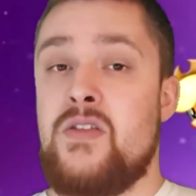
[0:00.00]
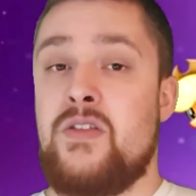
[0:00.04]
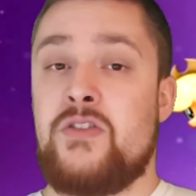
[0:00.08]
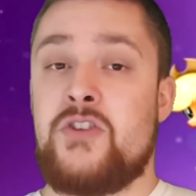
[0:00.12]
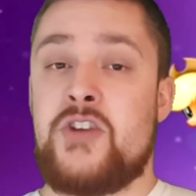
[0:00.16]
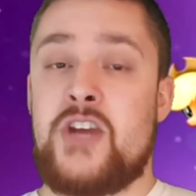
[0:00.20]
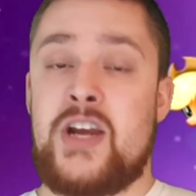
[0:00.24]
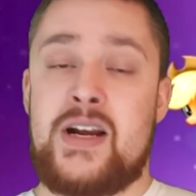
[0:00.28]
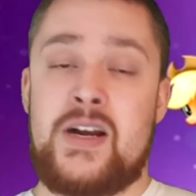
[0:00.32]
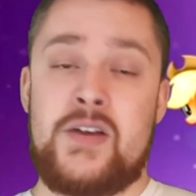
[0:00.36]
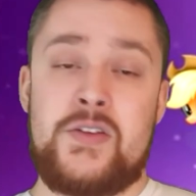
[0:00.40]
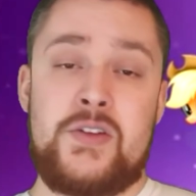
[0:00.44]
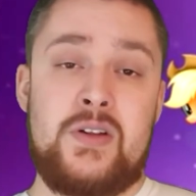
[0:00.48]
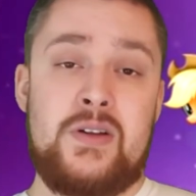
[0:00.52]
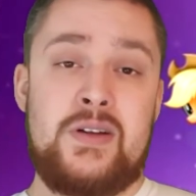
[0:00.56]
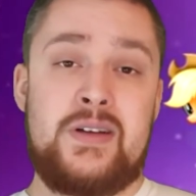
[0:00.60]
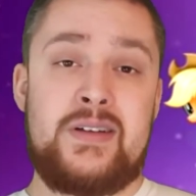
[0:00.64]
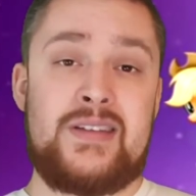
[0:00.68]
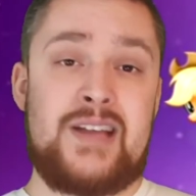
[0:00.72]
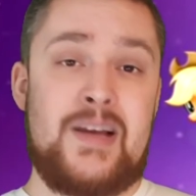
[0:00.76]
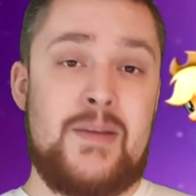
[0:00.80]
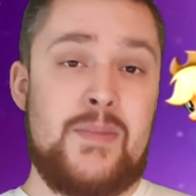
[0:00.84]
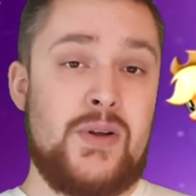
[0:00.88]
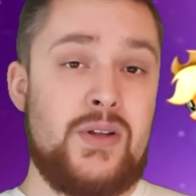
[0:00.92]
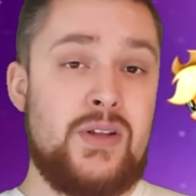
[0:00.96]
Check out the link
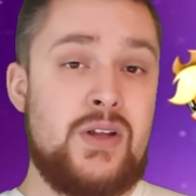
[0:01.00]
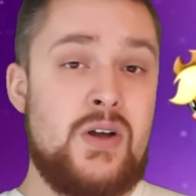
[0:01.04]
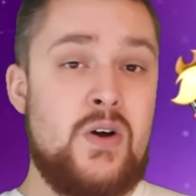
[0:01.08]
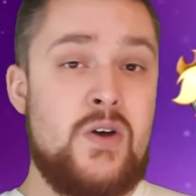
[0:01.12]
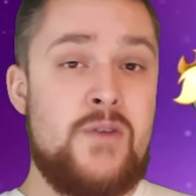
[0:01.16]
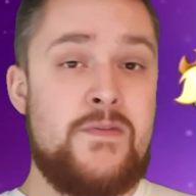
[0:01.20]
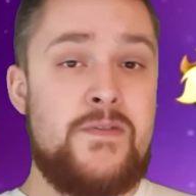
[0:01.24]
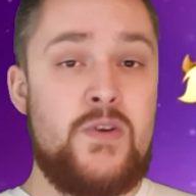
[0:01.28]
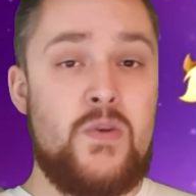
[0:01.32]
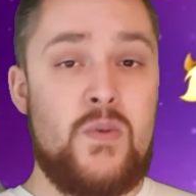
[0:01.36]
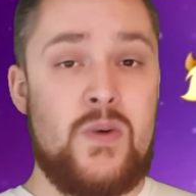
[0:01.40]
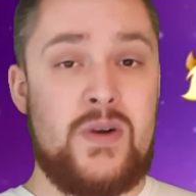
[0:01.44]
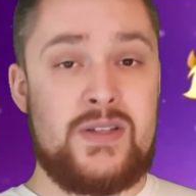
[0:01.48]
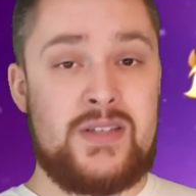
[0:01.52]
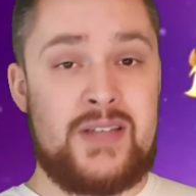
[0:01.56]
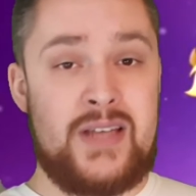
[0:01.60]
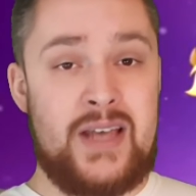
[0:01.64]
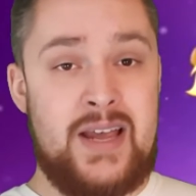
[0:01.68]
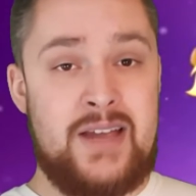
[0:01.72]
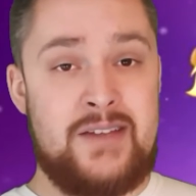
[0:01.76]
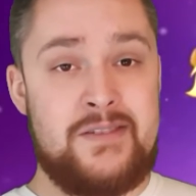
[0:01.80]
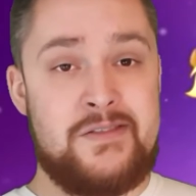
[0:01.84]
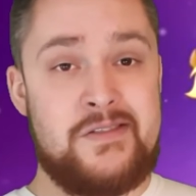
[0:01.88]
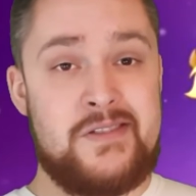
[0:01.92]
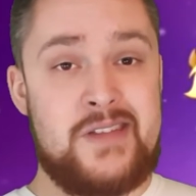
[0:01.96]
down below if you want to
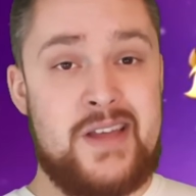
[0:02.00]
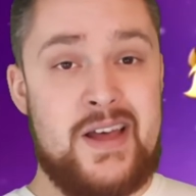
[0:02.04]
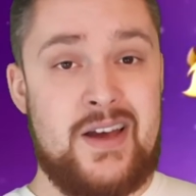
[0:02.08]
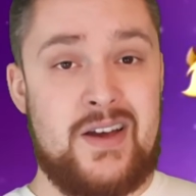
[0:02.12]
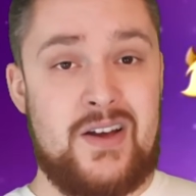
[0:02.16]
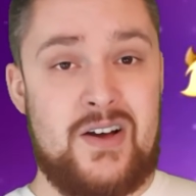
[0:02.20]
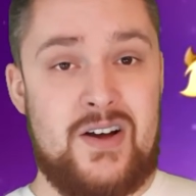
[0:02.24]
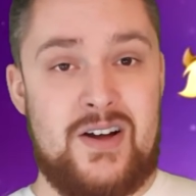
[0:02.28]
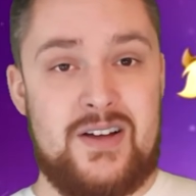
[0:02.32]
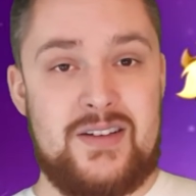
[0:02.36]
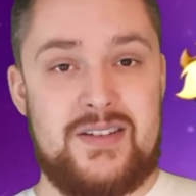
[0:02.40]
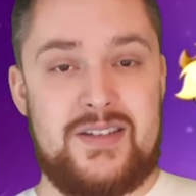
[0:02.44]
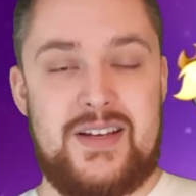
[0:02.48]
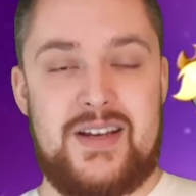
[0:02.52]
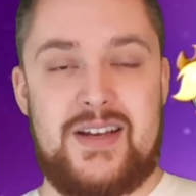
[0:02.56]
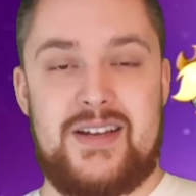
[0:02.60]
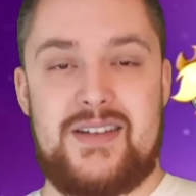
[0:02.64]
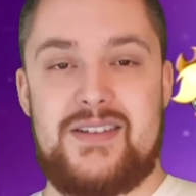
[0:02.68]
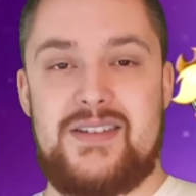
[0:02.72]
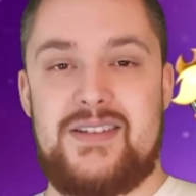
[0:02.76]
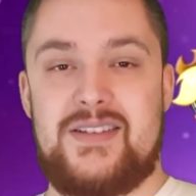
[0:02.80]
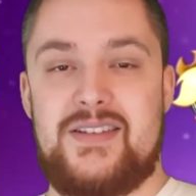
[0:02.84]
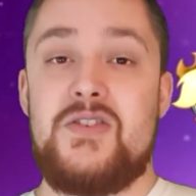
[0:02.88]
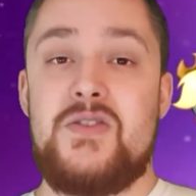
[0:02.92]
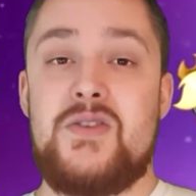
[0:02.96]
enter that
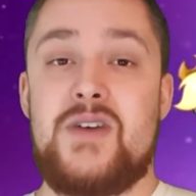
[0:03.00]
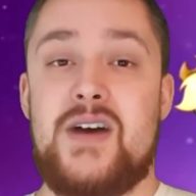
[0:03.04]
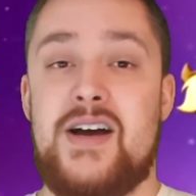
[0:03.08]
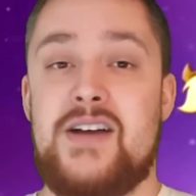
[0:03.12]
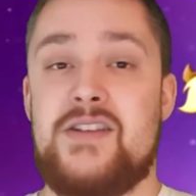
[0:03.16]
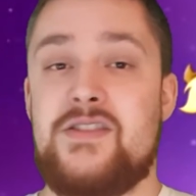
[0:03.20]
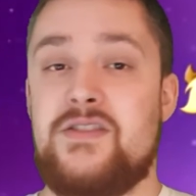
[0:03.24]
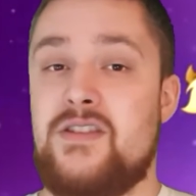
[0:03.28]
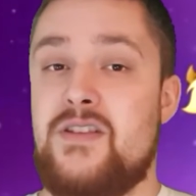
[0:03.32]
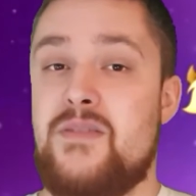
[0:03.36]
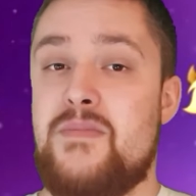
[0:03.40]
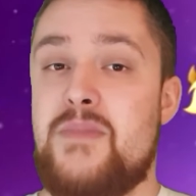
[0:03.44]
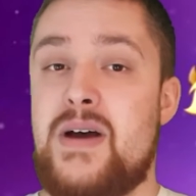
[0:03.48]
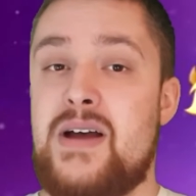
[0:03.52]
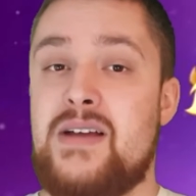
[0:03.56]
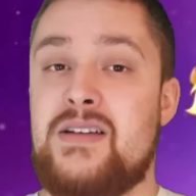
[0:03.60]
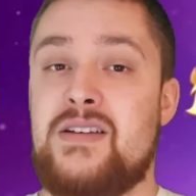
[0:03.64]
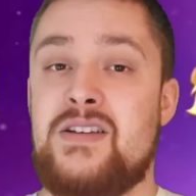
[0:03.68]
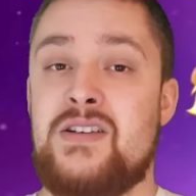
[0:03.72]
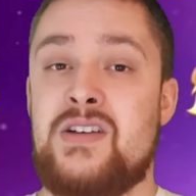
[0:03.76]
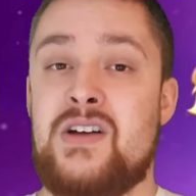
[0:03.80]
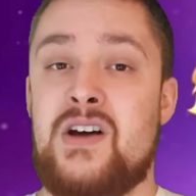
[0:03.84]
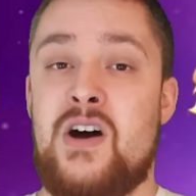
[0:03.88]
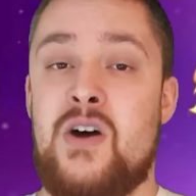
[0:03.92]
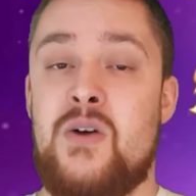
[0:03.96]
contest. You guys are the best
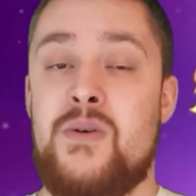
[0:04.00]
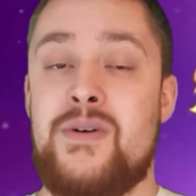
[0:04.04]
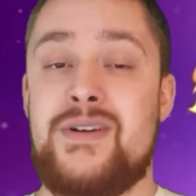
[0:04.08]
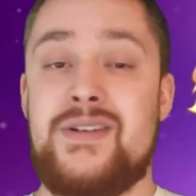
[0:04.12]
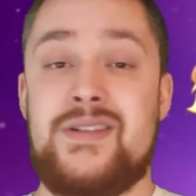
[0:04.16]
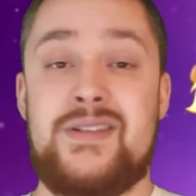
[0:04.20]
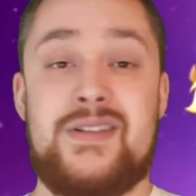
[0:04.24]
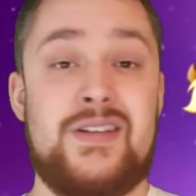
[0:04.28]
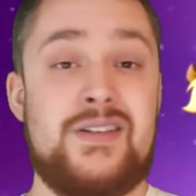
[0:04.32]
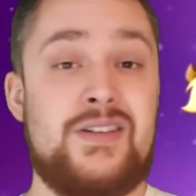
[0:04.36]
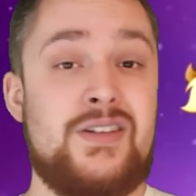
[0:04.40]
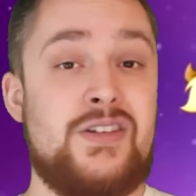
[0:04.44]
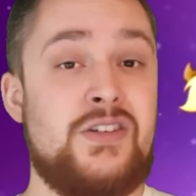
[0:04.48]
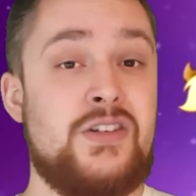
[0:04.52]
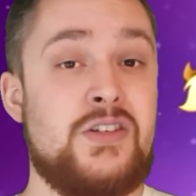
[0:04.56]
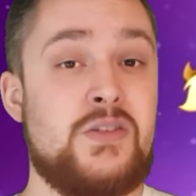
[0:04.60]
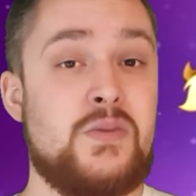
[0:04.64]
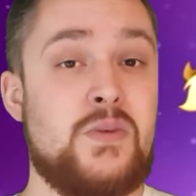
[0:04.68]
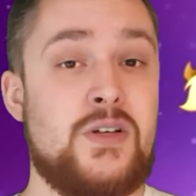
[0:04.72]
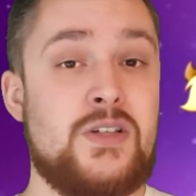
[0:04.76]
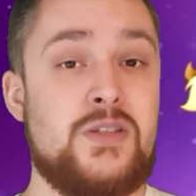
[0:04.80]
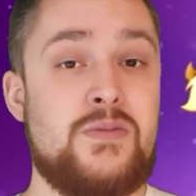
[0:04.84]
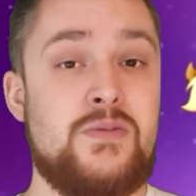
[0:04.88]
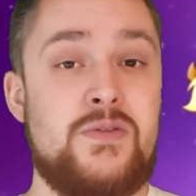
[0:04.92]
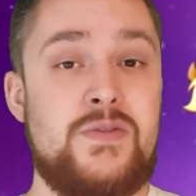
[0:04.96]
as always. This is Just
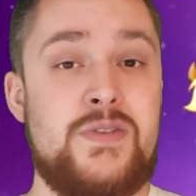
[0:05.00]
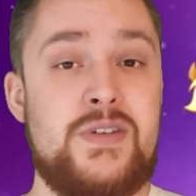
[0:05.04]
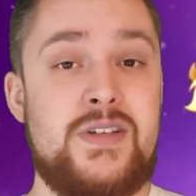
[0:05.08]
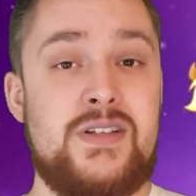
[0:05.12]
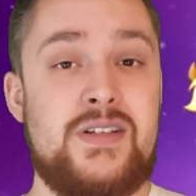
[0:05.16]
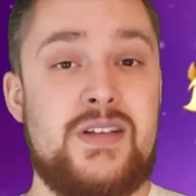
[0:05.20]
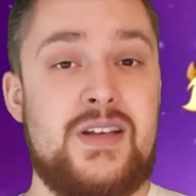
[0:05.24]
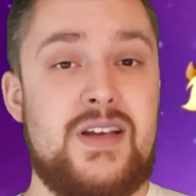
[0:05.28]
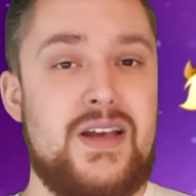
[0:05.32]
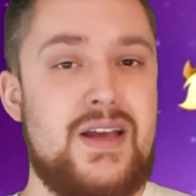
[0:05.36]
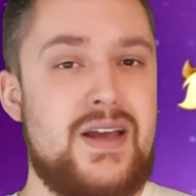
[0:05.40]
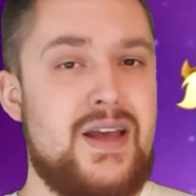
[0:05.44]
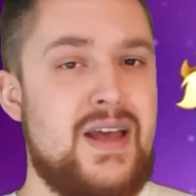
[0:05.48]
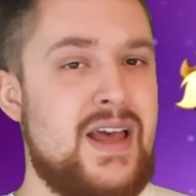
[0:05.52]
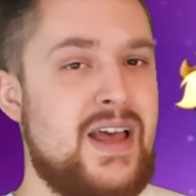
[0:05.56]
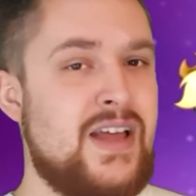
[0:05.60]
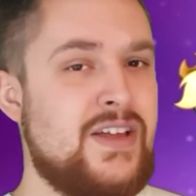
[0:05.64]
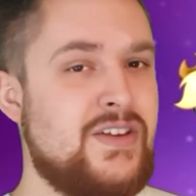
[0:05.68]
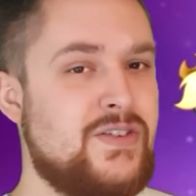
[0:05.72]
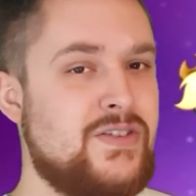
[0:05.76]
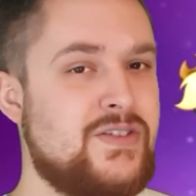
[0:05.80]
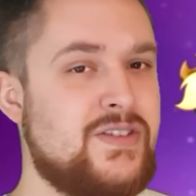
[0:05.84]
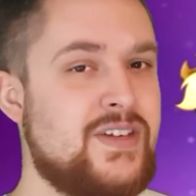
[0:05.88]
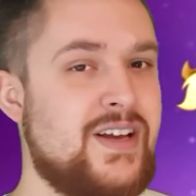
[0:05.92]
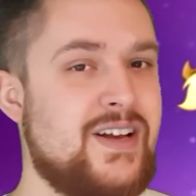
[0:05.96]
Watch Movies, and
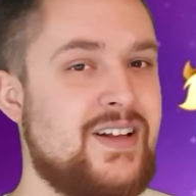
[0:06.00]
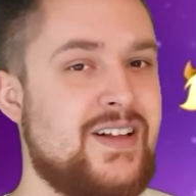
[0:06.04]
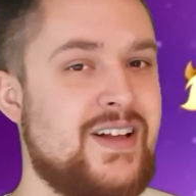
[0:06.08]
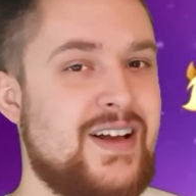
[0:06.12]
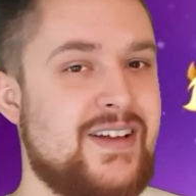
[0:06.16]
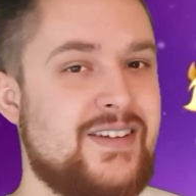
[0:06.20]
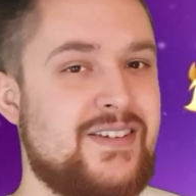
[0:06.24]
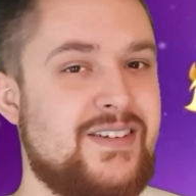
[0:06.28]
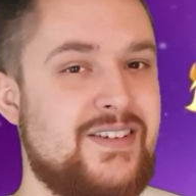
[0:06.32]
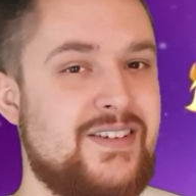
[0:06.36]
you stay classy,